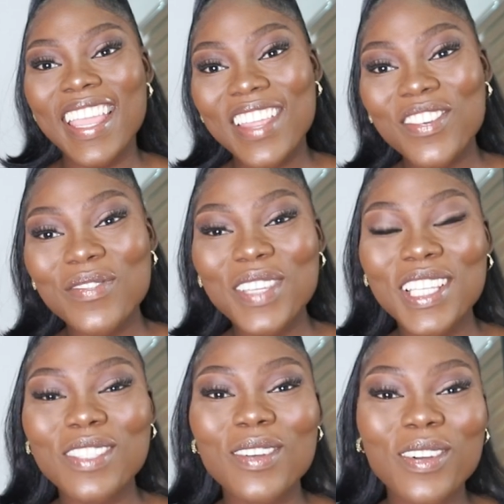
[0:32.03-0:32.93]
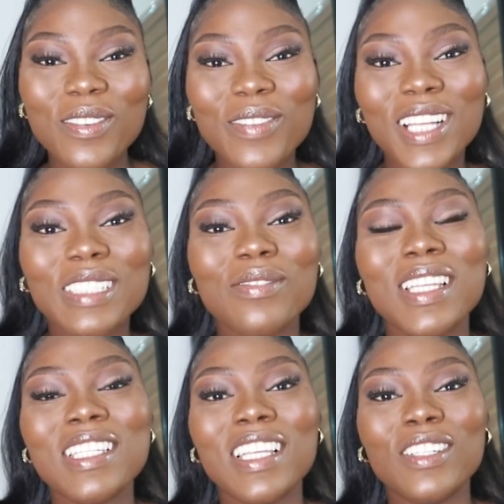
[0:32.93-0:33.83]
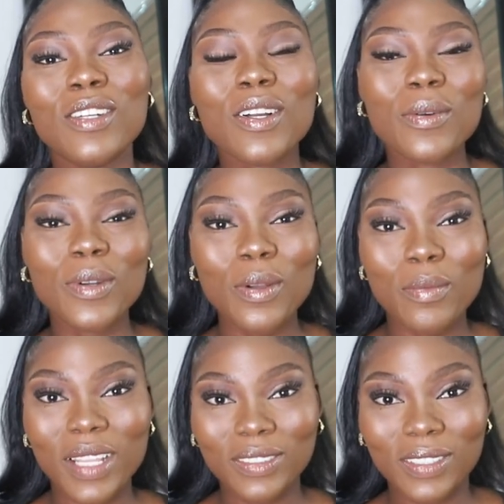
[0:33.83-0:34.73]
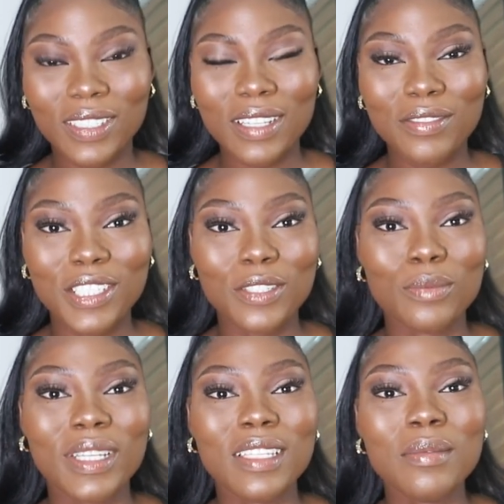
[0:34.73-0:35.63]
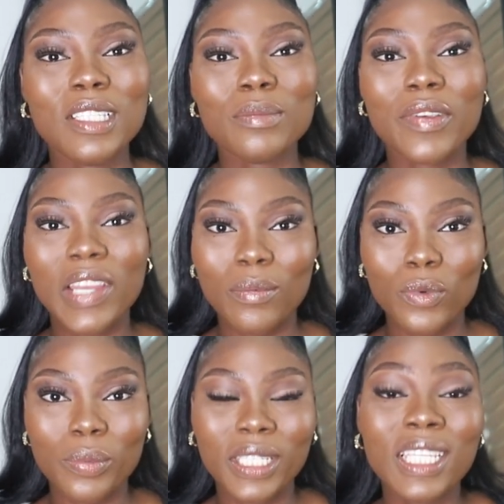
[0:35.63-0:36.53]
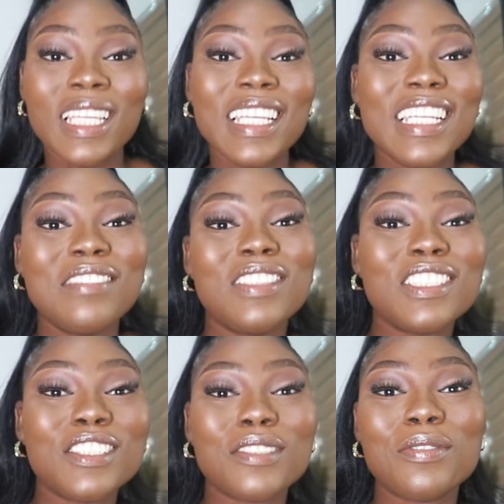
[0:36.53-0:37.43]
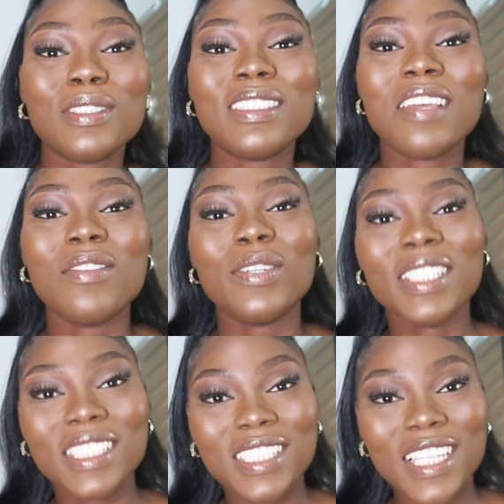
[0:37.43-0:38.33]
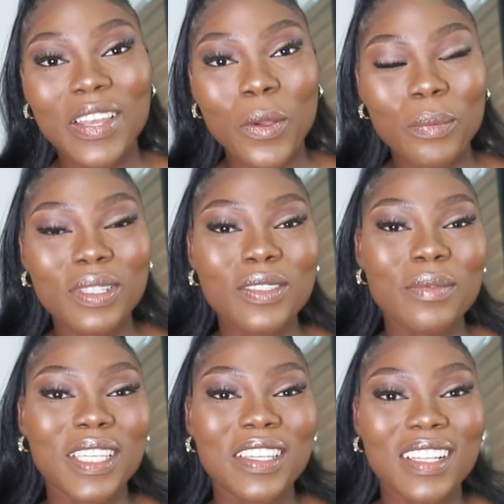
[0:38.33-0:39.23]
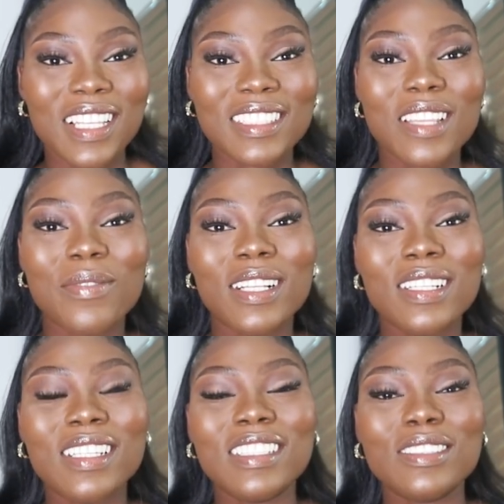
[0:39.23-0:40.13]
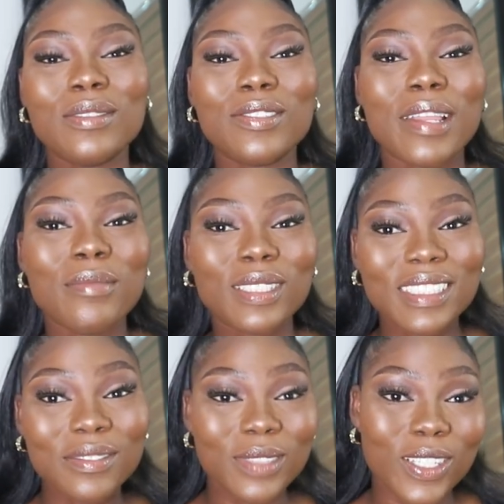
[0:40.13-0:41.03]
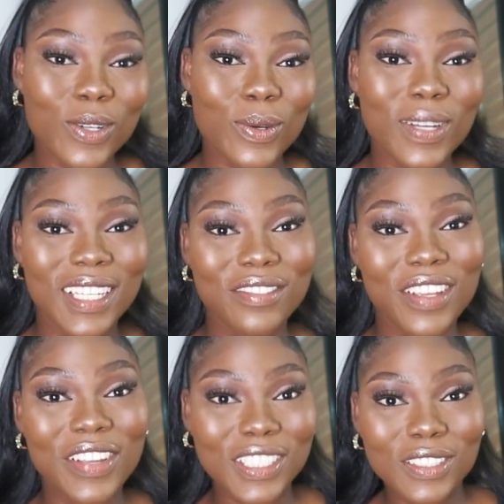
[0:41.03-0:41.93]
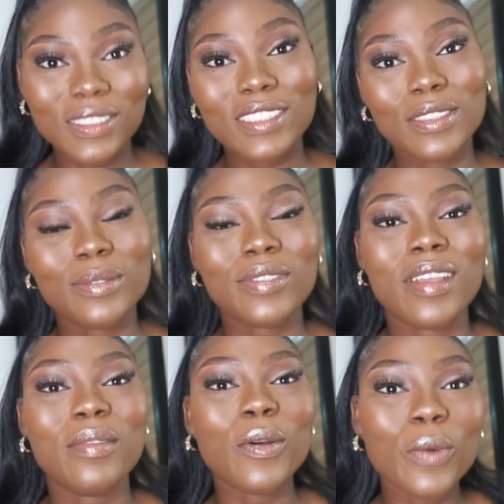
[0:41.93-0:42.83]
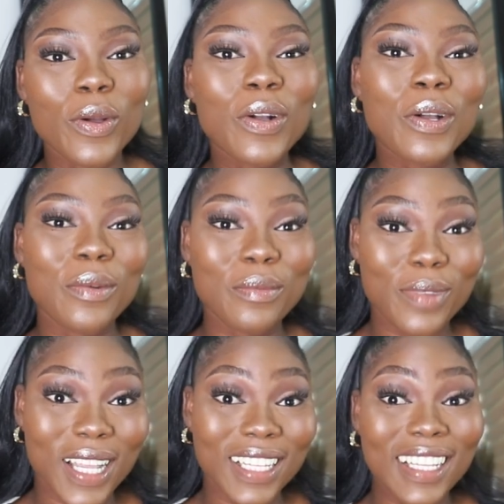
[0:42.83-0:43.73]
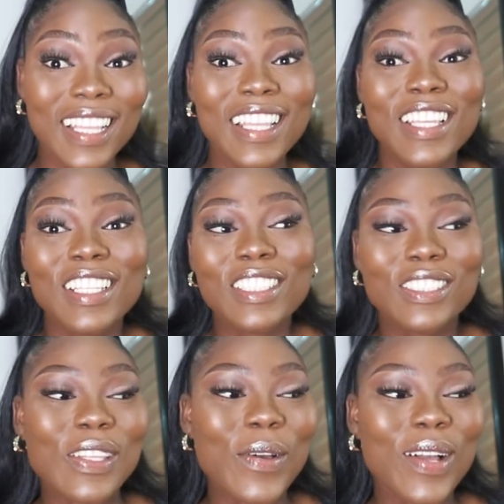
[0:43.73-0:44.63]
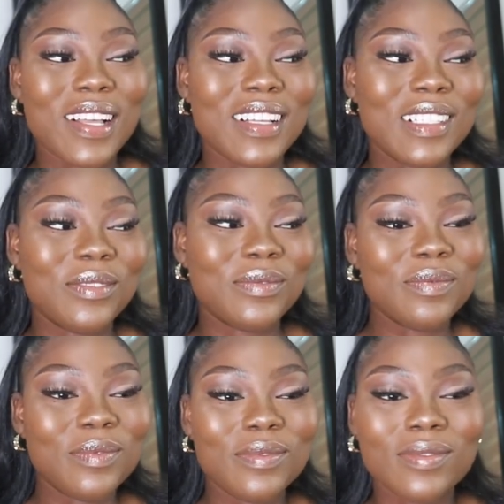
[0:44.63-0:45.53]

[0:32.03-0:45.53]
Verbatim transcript: Hey Rumis, welcome back to my channel and welcome back to another video. My name is Maryam Rumi. If this is your first time on this channel, please don't make it your last time by clicking the subscribe button below and if you're a returning subscriber, welcome back. So, um,